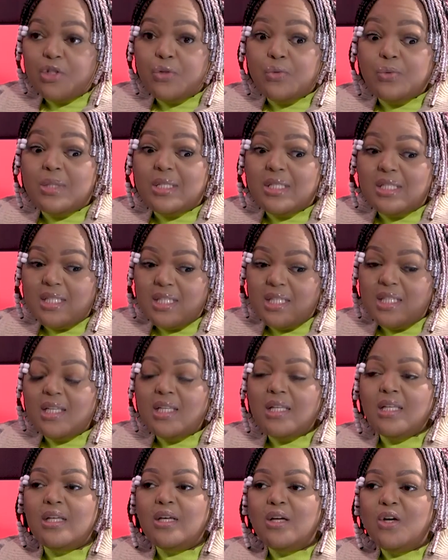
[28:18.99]
You
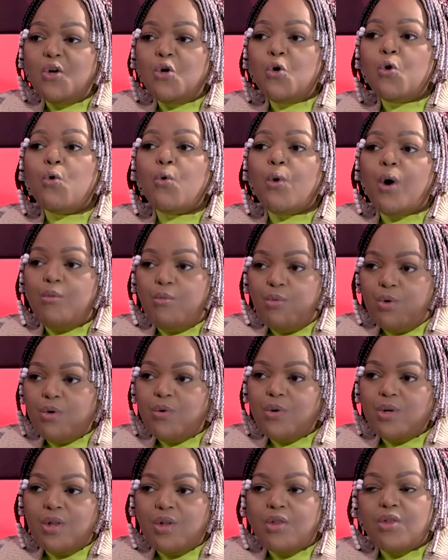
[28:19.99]
see who I work
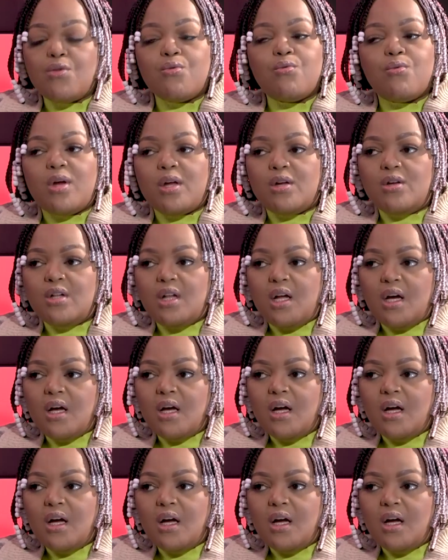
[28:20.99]
with on the regular.